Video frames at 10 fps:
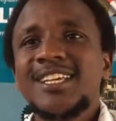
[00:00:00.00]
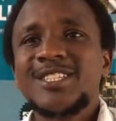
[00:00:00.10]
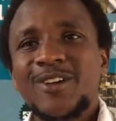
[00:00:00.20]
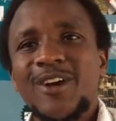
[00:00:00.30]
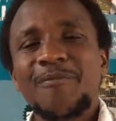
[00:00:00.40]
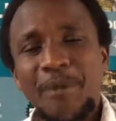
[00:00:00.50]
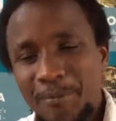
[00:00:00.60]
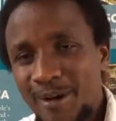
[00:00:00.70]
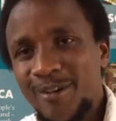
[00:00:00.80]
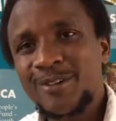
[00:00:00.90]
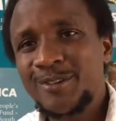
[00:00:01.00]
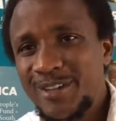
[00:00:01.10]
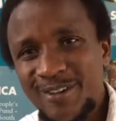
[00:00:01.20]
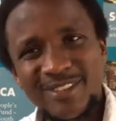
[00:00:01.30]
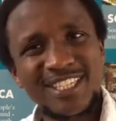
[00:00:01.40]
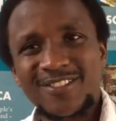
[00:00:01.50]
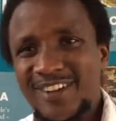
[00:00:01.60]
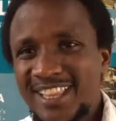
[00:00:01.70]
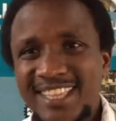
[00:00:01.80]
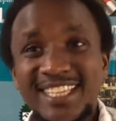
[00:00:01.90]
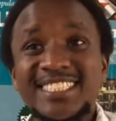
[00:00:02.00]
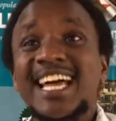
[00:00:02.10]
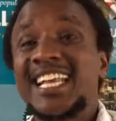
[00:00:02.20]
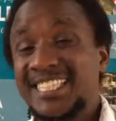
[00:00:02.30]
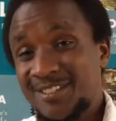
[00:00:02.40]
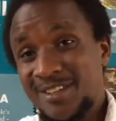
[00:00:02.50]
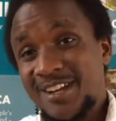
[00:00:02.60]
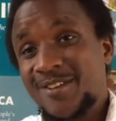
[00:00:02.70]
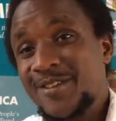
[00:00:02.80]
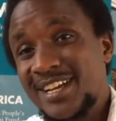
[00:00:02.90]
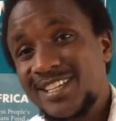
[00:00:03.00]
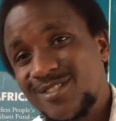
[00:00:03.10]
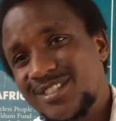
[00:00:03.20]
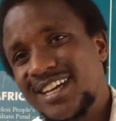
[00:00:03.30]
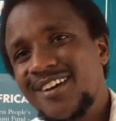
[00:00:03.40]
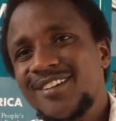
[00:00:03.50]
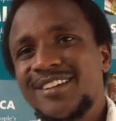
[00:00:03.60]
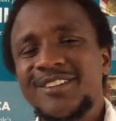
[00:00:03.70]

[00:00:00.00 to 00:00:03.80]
So people are doing all these fun things as we are going to town.